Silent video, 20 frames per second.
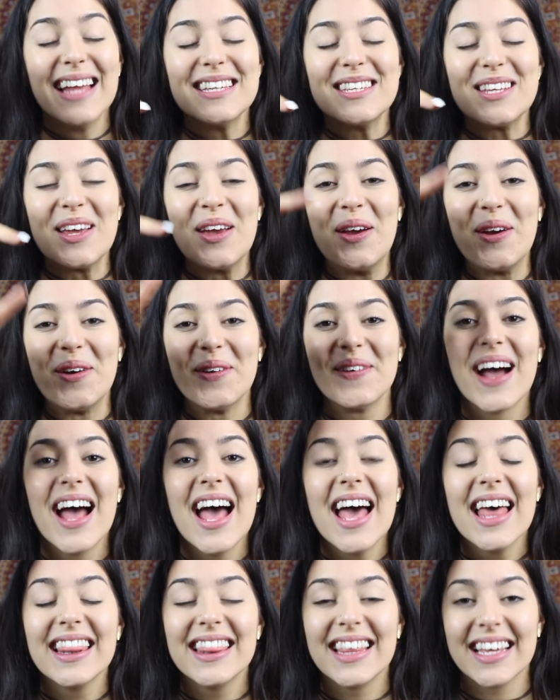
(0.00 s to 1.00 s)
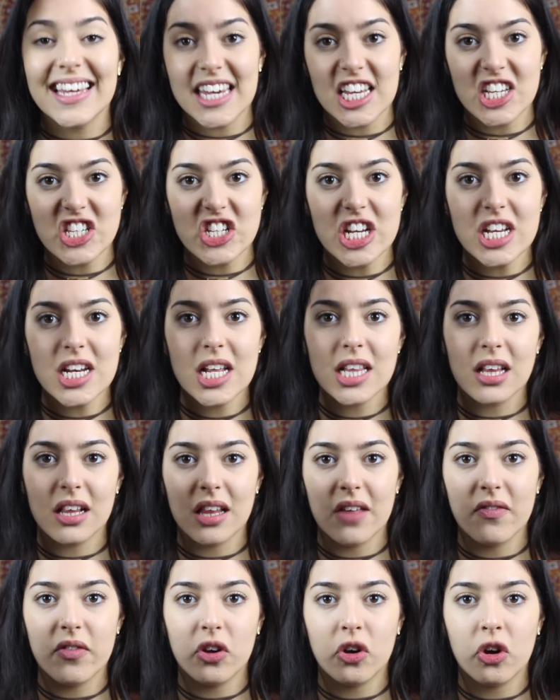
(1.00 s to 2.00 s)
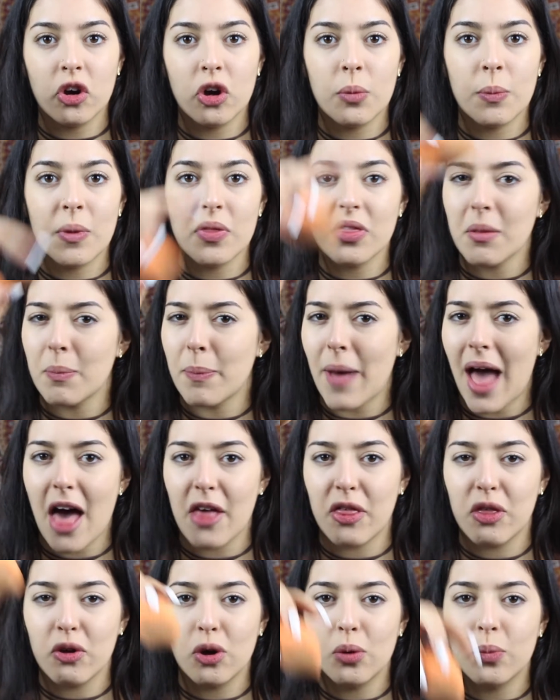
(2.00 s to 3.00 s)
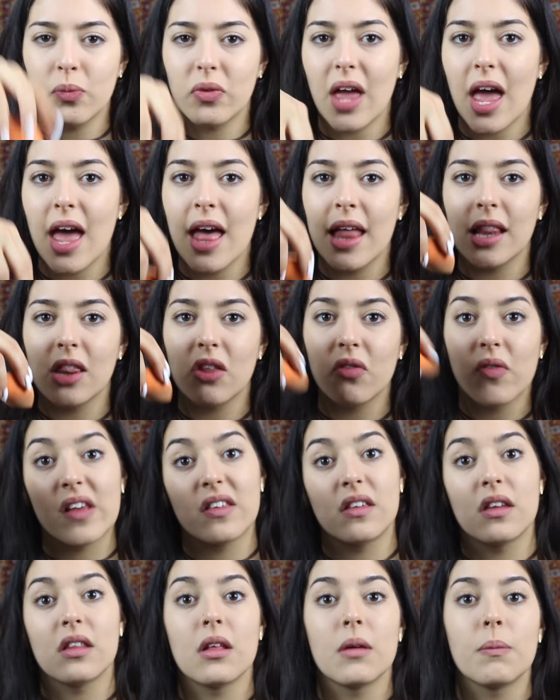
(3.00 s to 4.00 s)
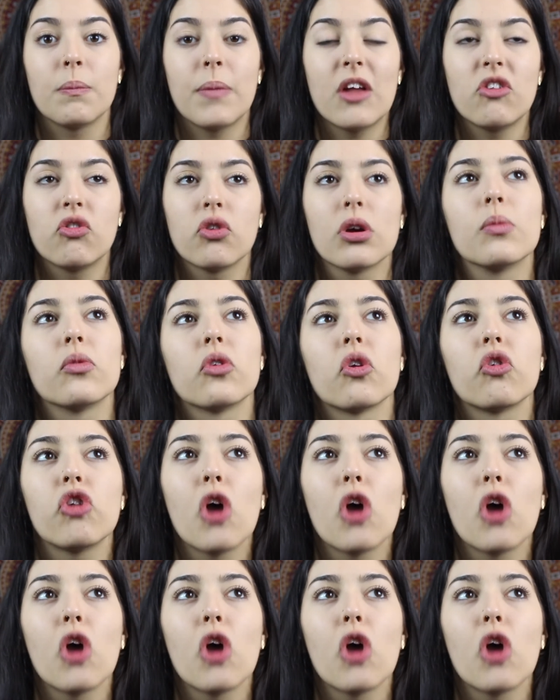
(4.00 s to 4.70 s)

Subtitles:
to the kitchen, the living room, the bathrooms, and the rest of the bedrooms.